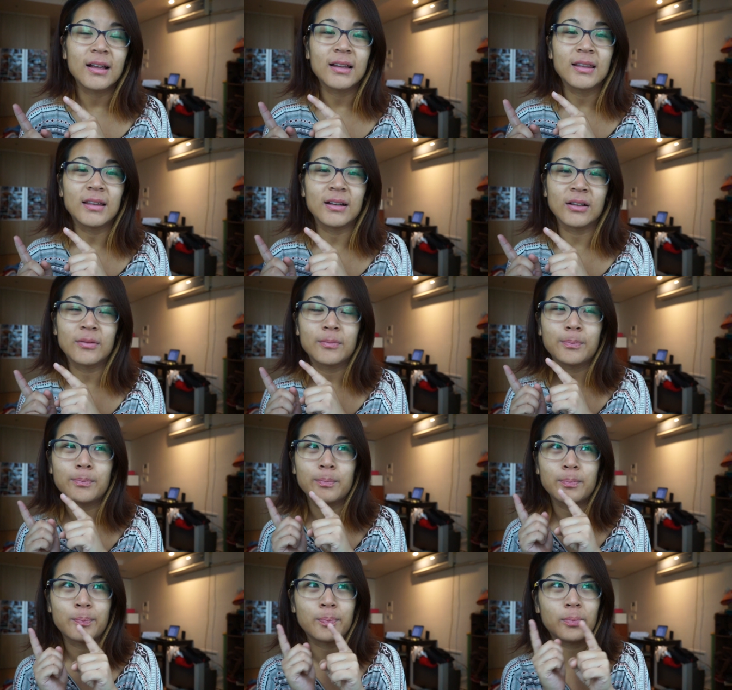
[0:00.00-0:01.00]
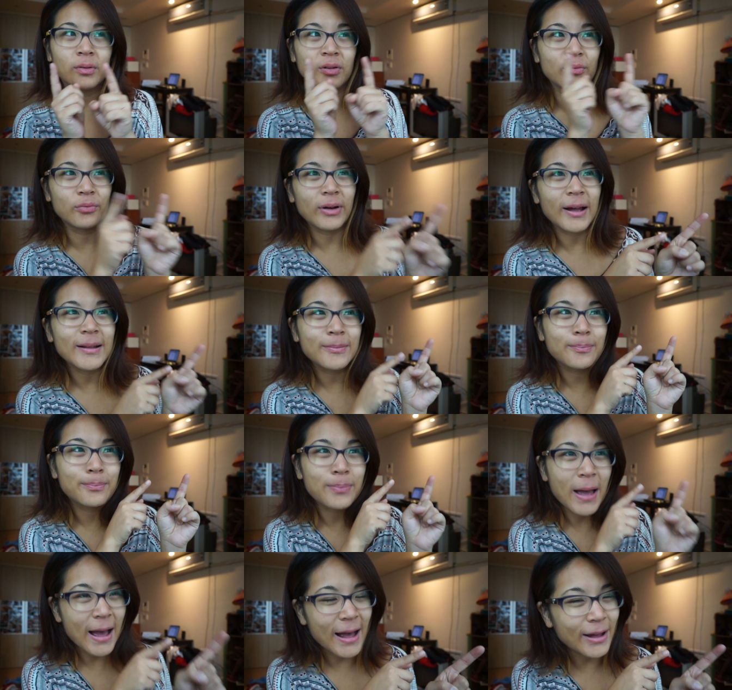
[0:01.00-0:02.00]
the
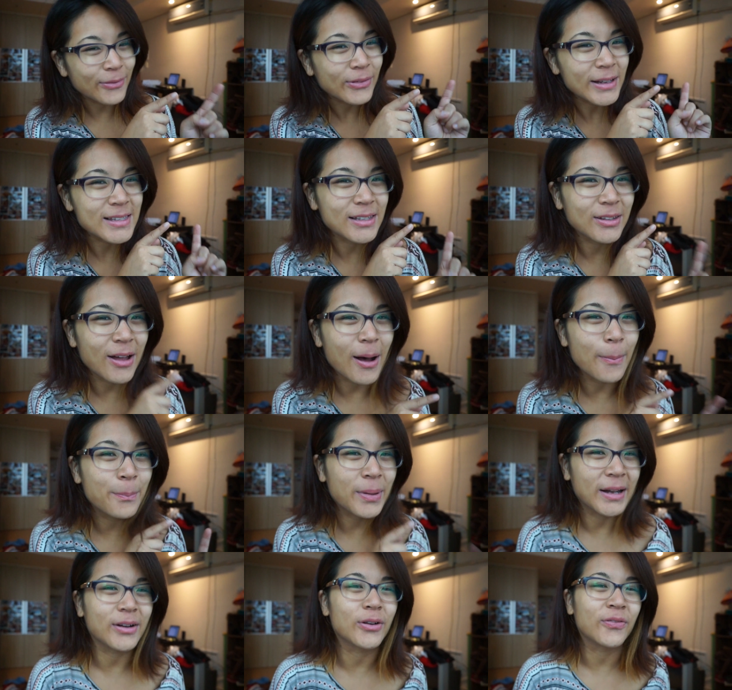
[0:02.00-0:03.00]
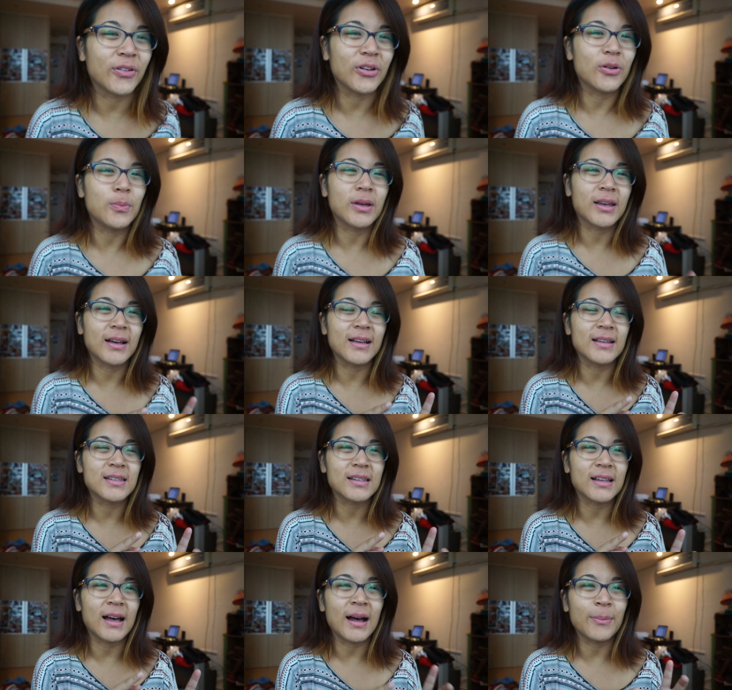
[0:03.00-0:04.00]
red path is a lot better for you
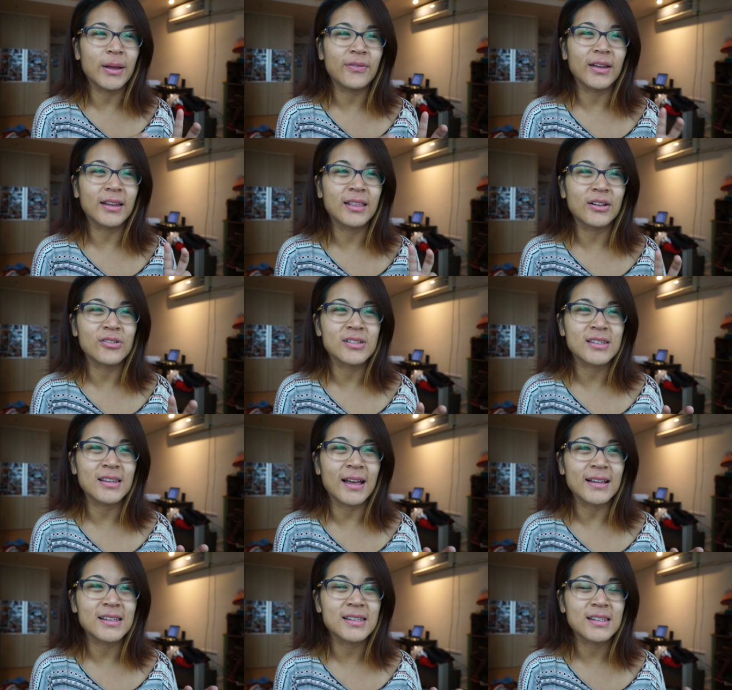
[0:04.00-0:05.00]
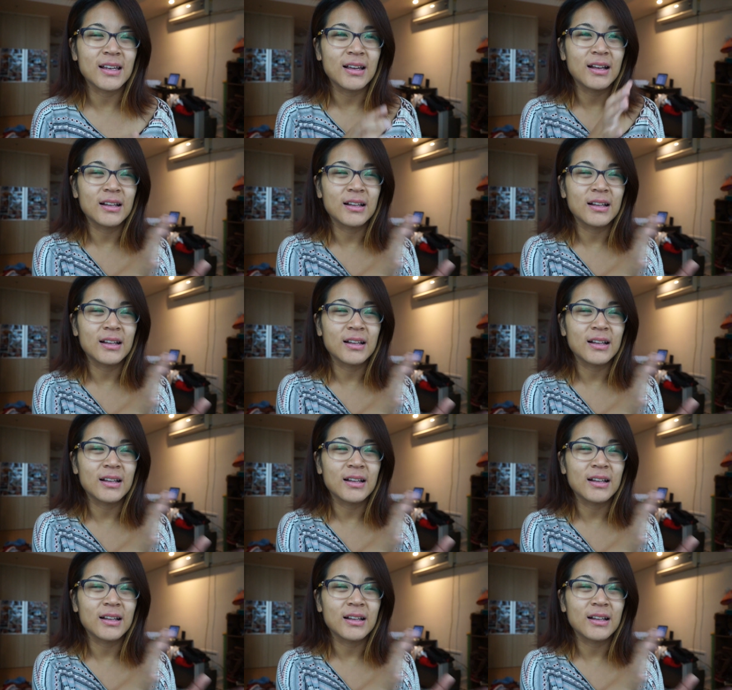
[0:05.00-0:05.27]
because I think there's less